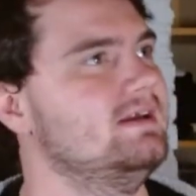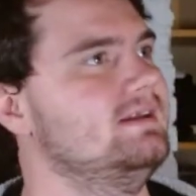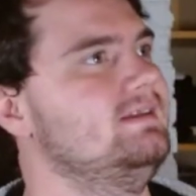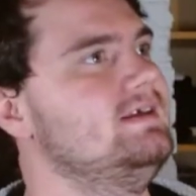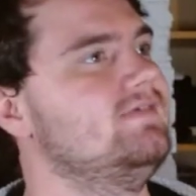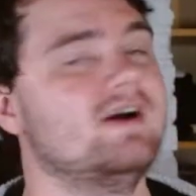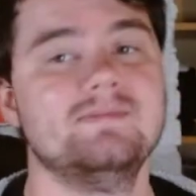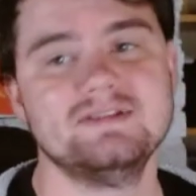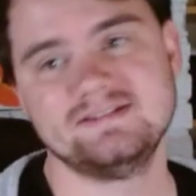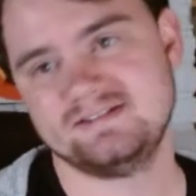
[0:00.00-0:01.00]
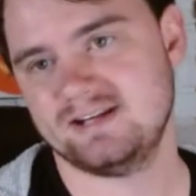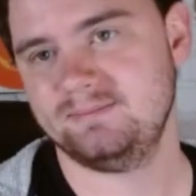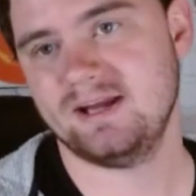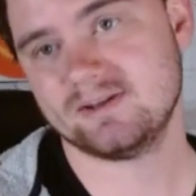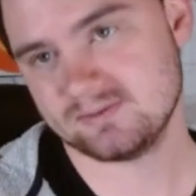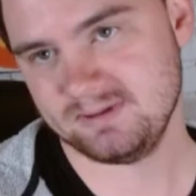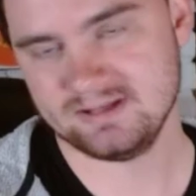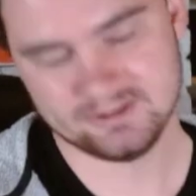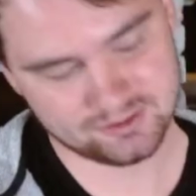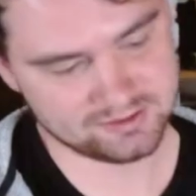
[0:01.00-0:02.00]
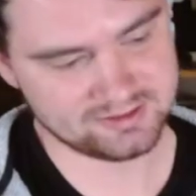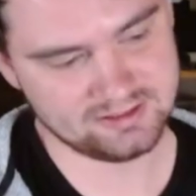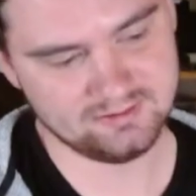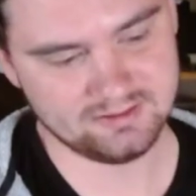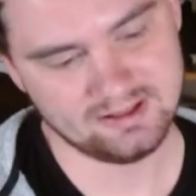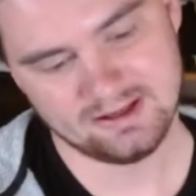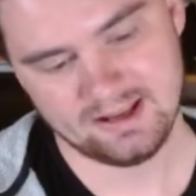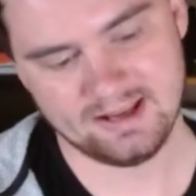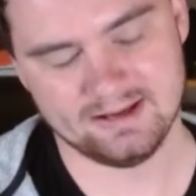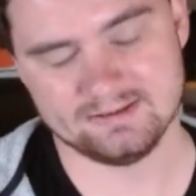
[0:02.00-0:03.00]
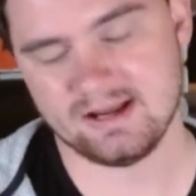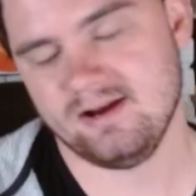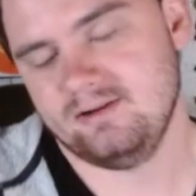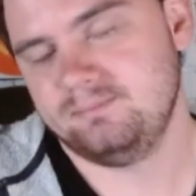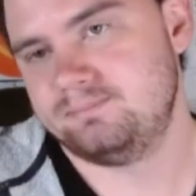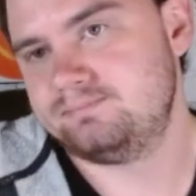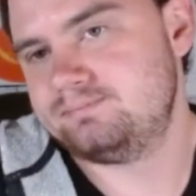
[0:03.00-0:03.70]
Leave comments and tell me how to be interesting, and I'll